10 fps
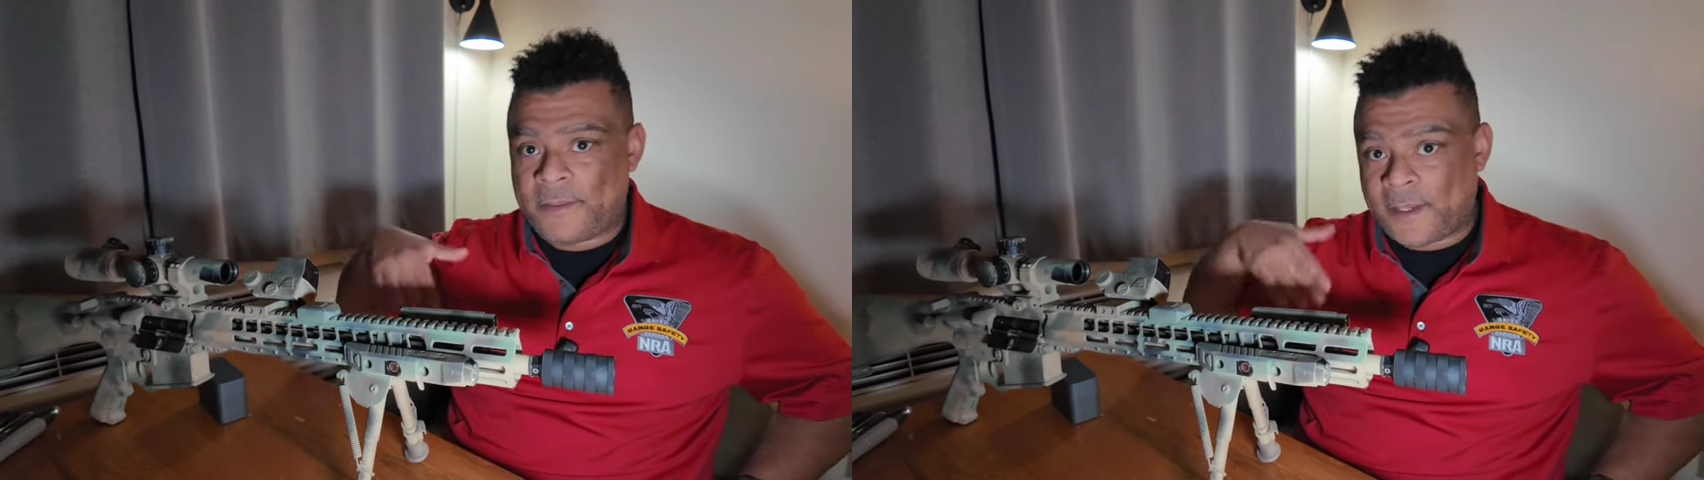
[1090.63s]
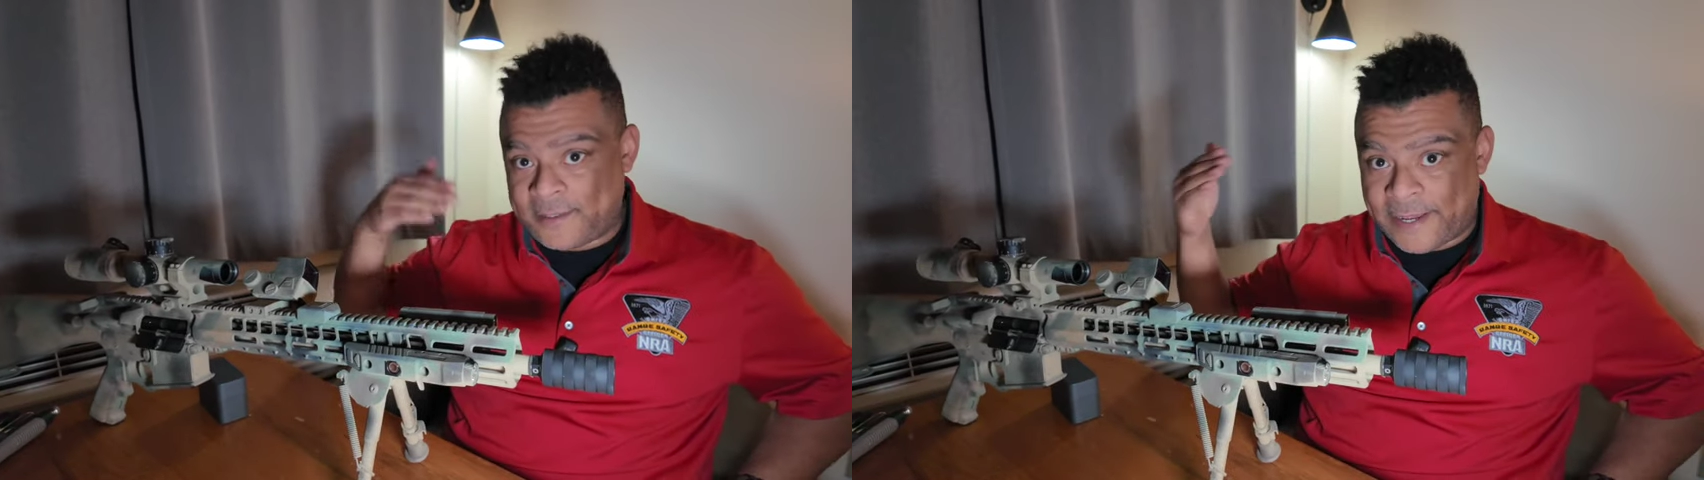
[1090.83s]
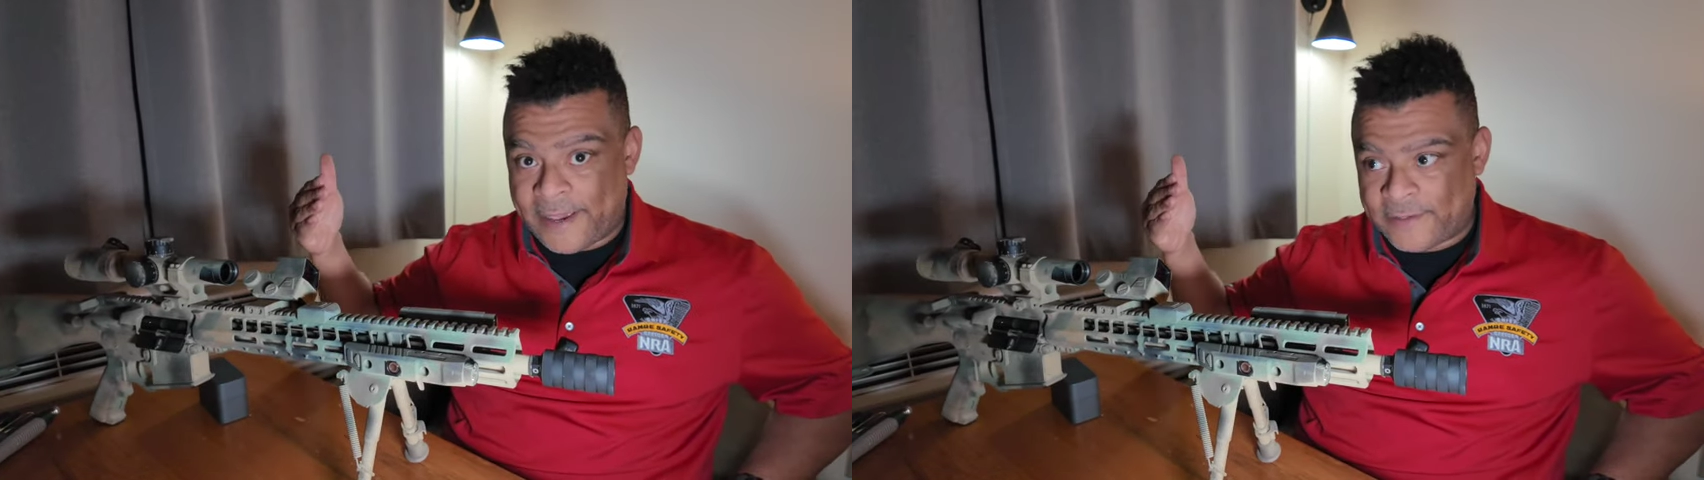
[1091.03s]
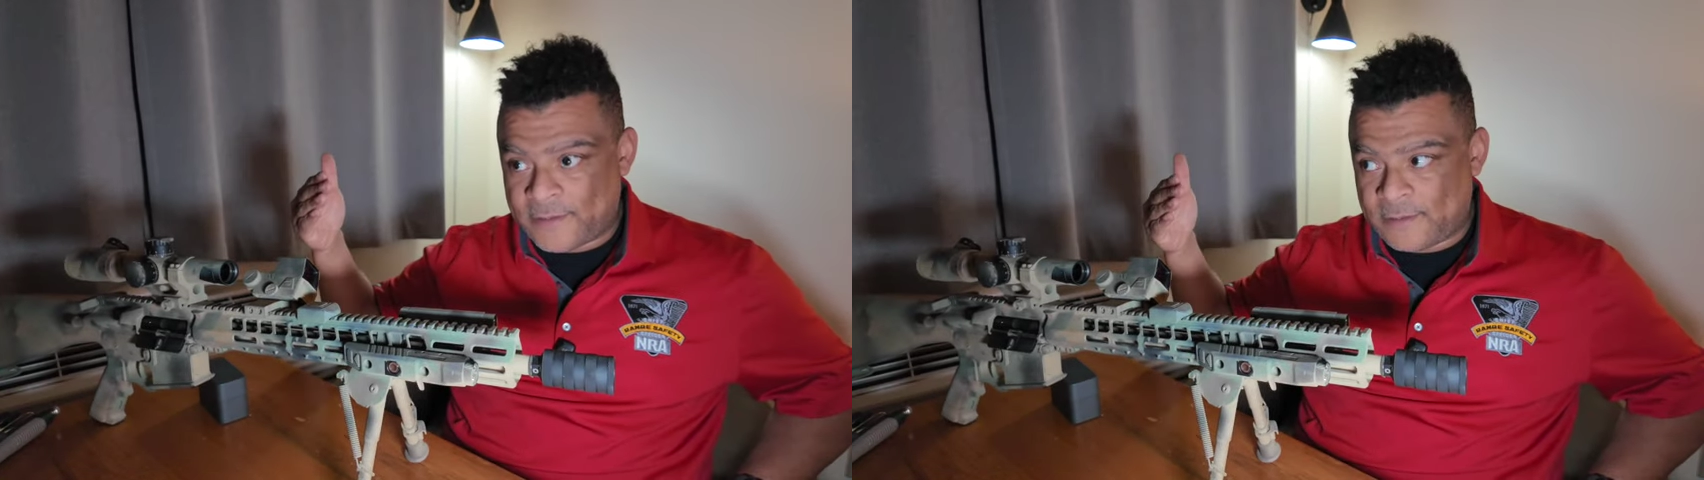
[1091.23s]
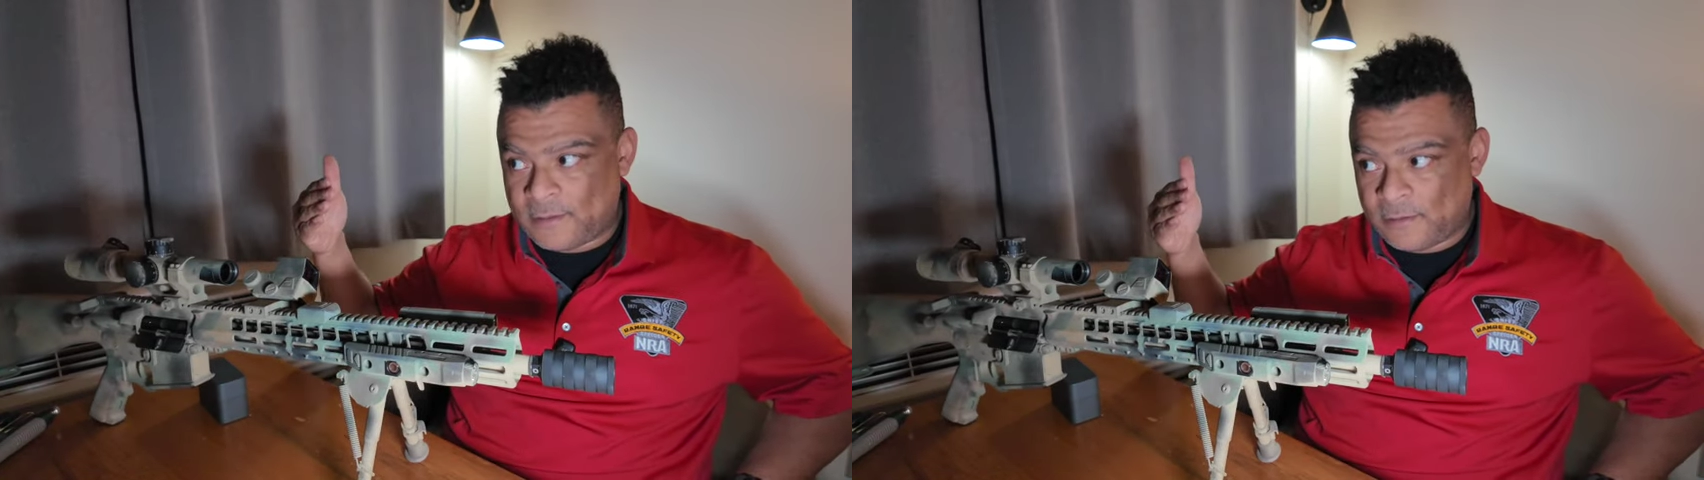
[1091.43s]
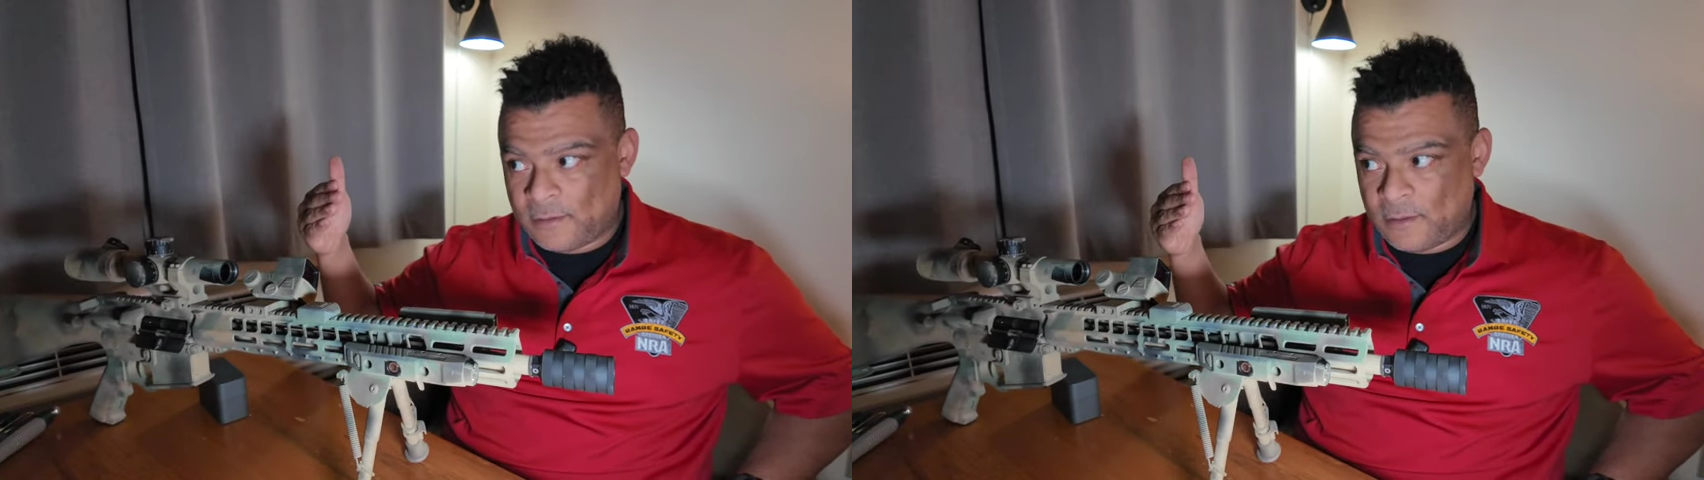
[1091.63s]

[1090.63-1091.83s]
the test